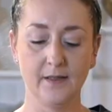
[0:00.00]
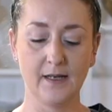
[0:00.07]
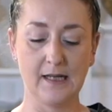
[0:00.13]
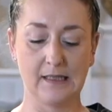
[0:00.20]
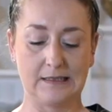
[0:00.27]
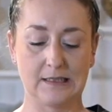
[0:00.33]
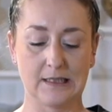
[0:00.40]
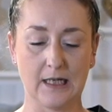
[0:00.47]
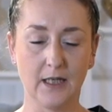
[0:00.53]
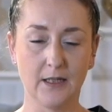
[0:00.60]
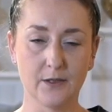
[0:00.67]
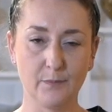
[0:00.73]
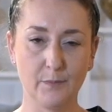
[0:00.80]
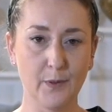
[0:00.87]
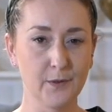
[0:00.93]
next
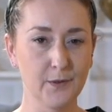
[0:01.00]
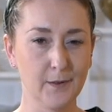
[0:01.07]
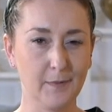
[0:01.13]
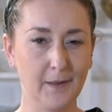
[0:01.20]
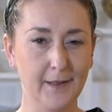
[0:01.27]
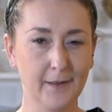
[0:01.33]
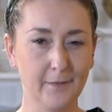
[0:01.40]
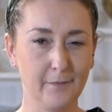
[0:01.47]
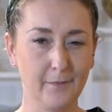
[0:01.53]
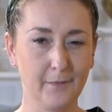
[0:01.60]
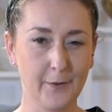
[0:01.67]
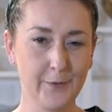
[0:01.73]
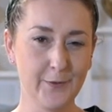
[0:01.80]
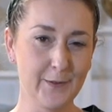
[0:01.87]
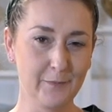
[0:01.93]
stage, and possibly the
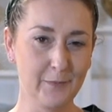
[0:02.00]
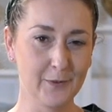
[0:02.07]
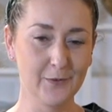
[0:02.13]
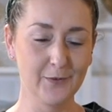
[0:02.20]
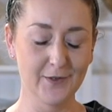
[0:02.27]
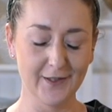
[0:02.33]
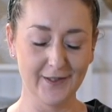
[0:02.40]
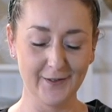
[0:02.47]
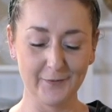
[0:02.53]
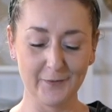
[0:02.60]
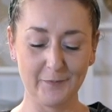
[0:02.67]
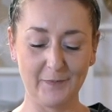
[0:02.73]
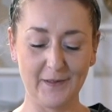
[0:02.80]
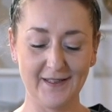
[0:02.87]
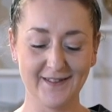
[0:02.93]
most important,
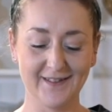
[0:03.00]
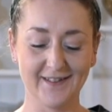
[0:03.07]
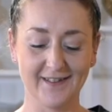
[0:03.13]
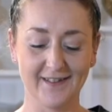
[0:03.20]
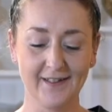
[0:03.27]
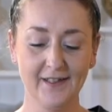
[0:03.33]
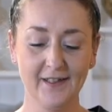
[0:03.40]
would be to